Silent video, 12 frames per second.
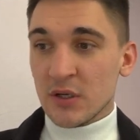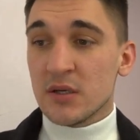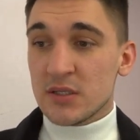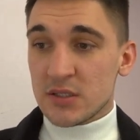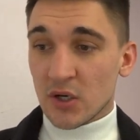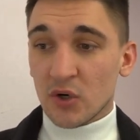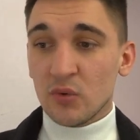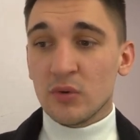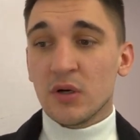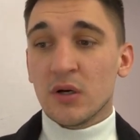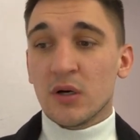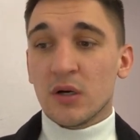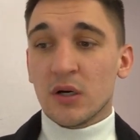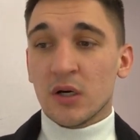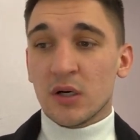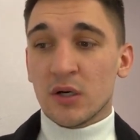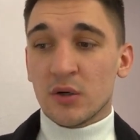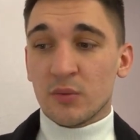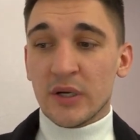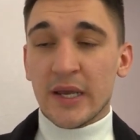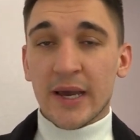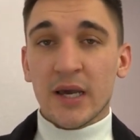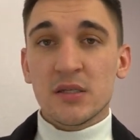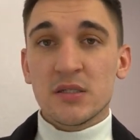So we
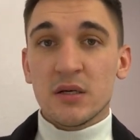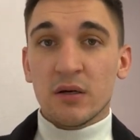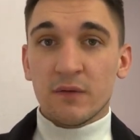had